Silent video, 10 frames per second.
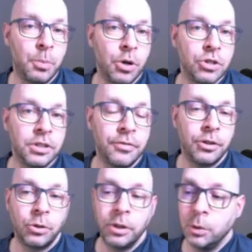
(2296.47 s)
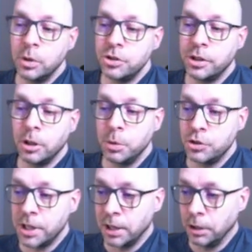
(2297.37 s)
portion of the screen, which is output
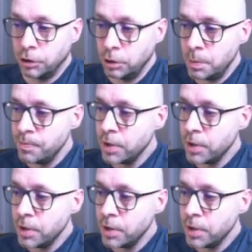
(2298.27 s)
channel 2.